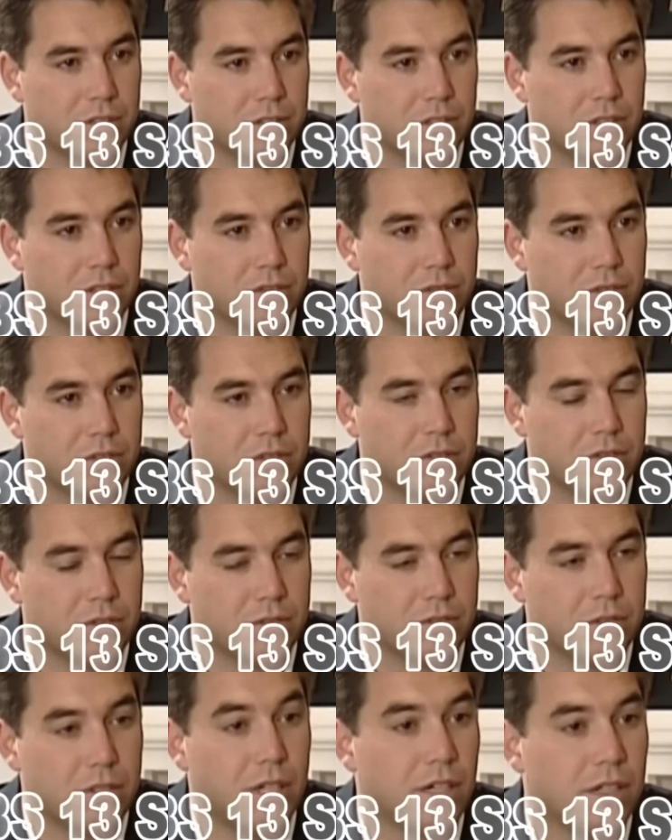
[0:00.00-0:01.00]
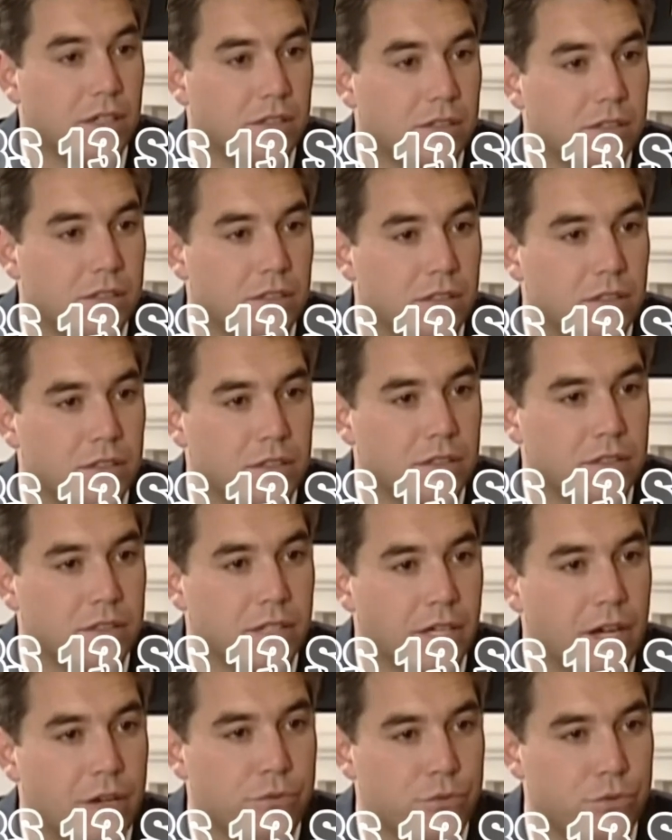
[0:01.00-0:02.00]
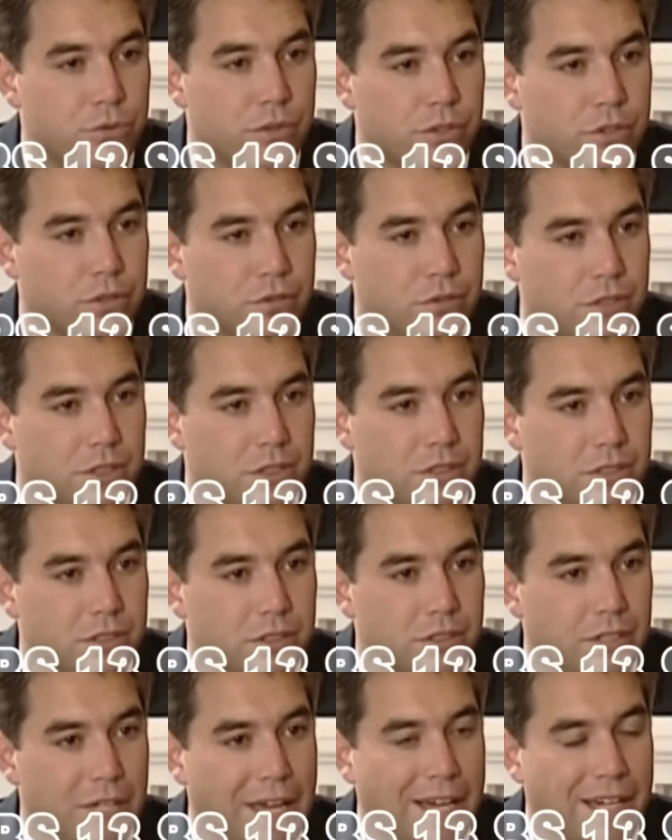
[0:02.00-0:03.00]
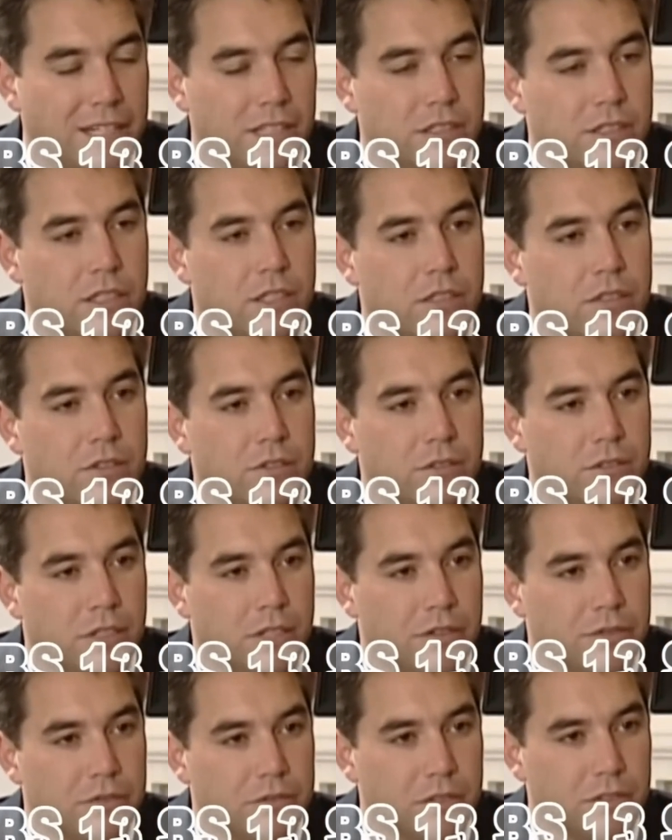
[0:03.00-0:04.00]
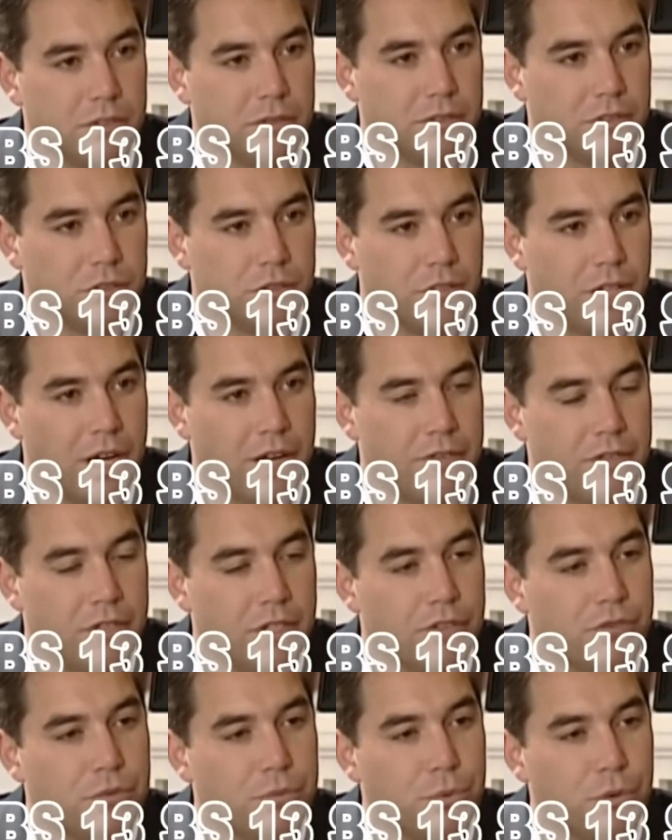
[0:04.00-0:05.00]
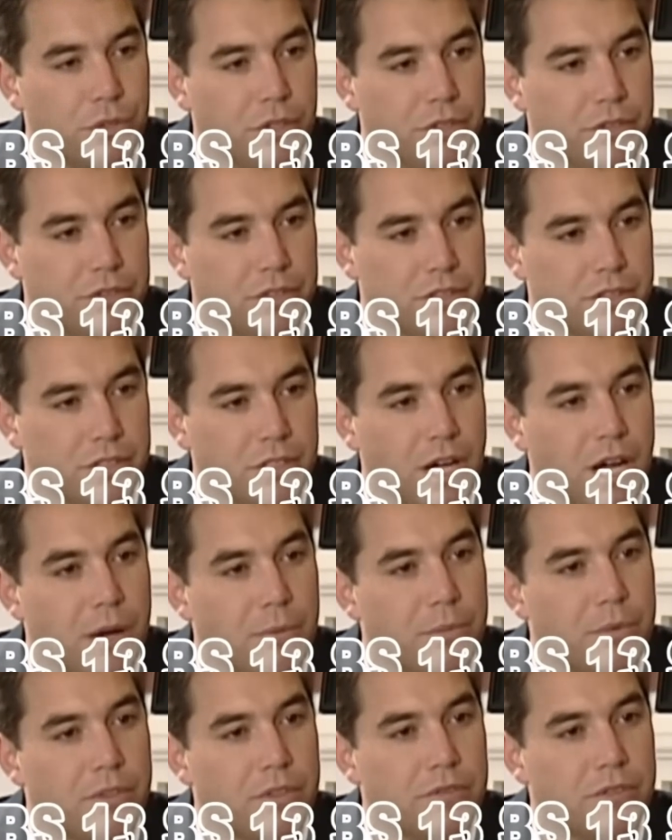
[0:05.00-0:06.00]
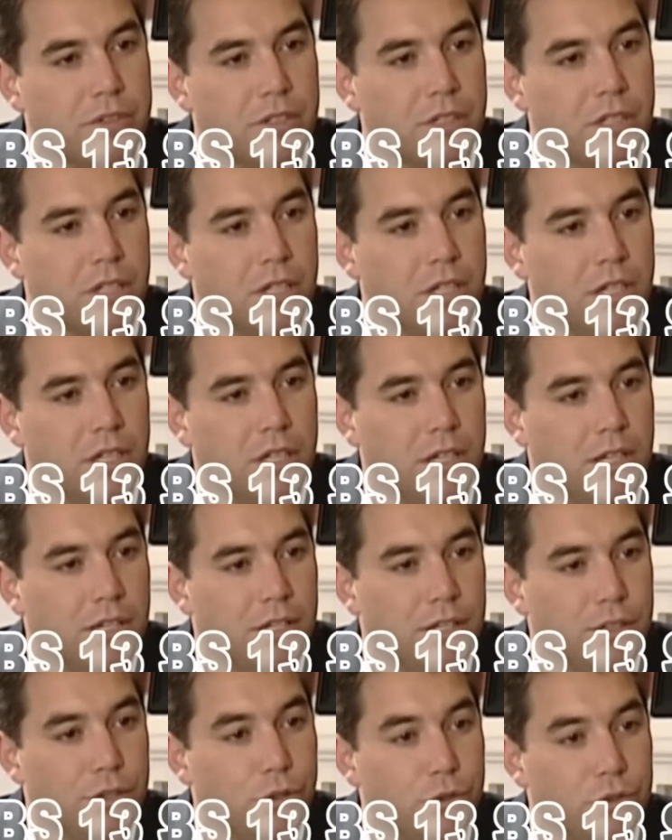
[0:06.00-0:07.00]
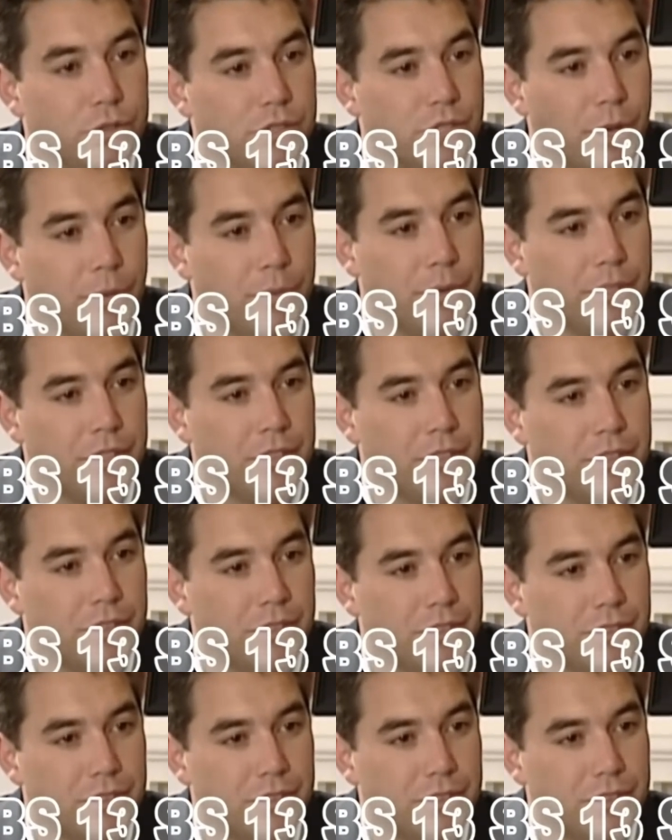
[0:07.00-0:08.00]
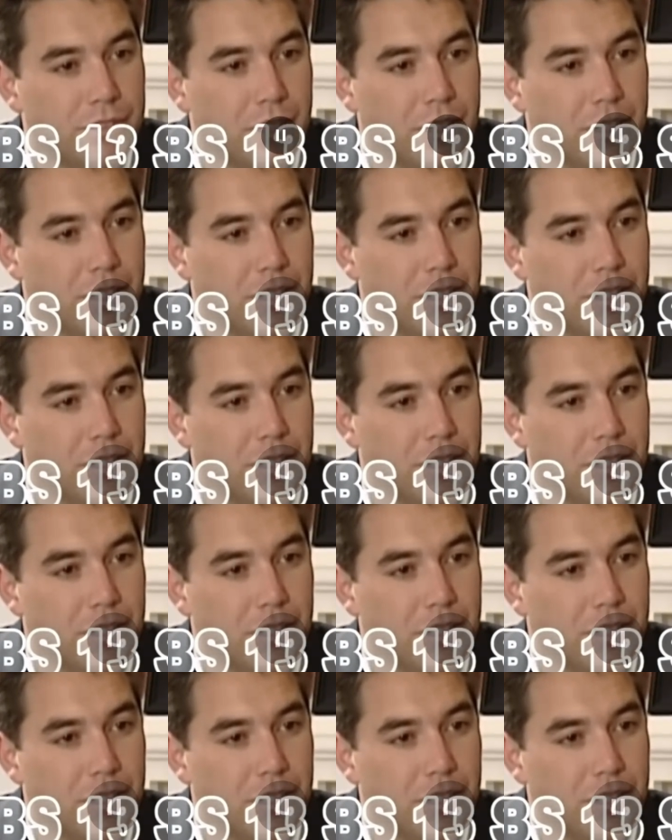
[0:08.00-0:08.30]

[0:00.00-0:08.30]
It gives you, there are times when you just can't continue, and if you're driving, you have to pull over and stop, and if you're doing something, you just...